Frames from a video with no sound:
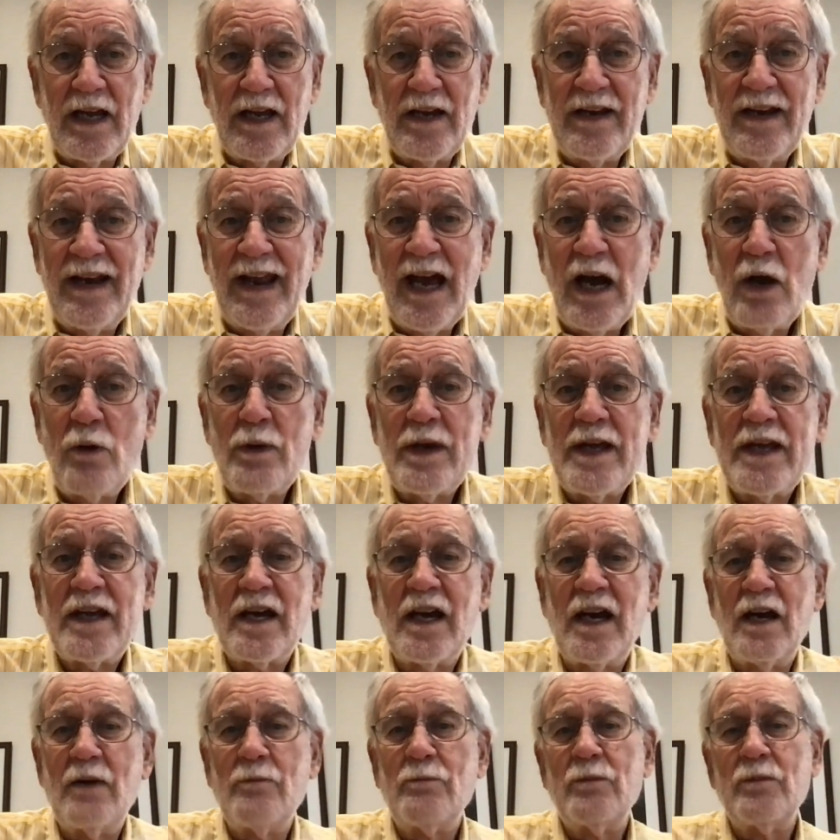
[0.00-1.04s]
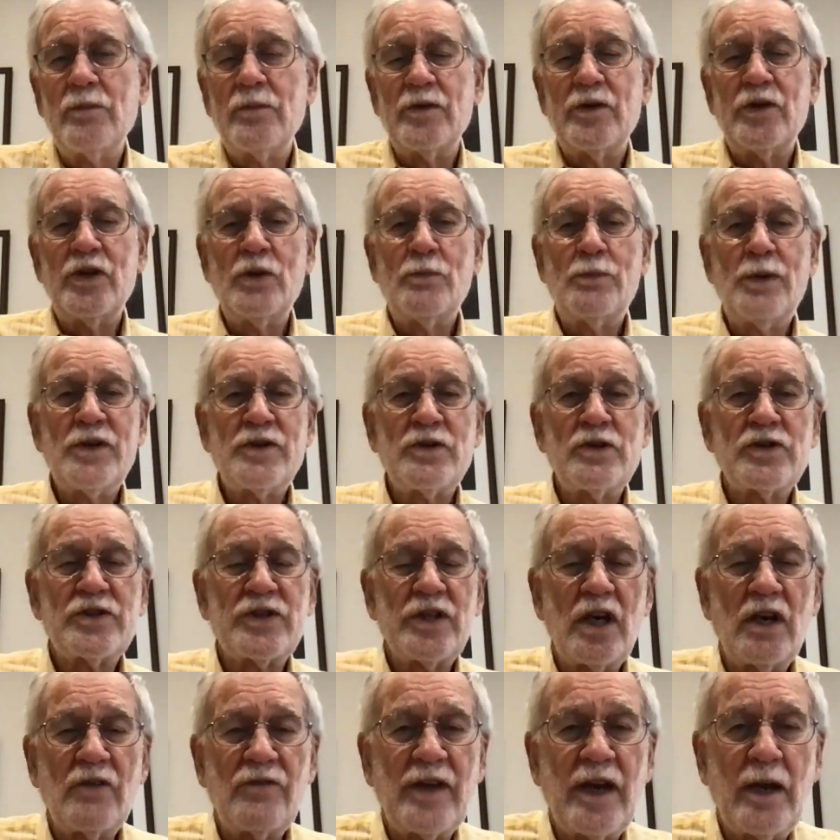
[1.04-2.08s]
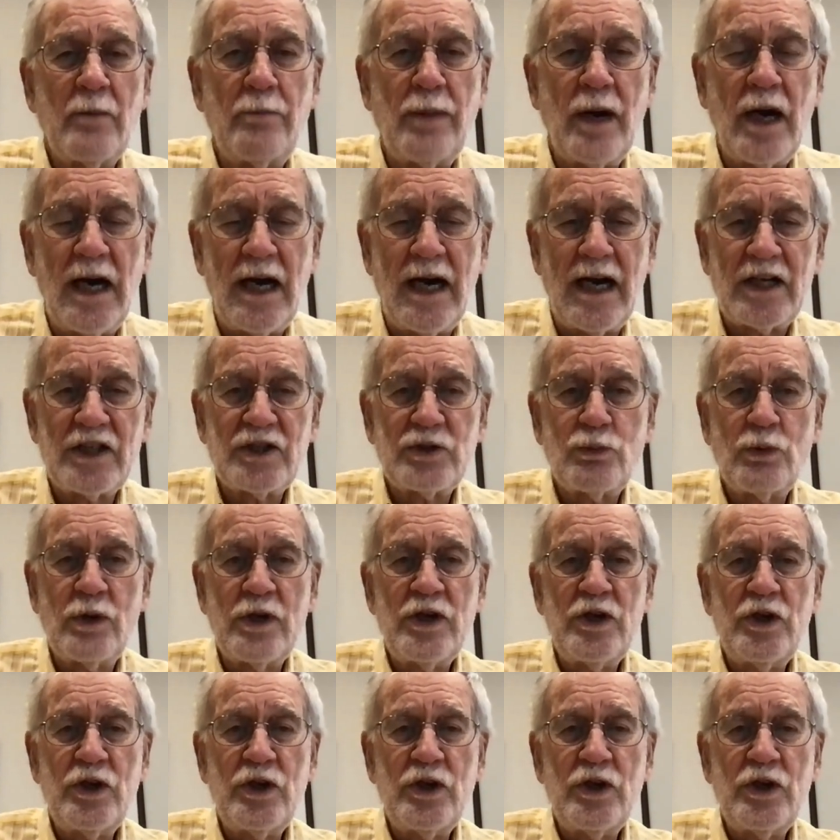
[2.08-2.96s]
now we come, you put yourself in a box when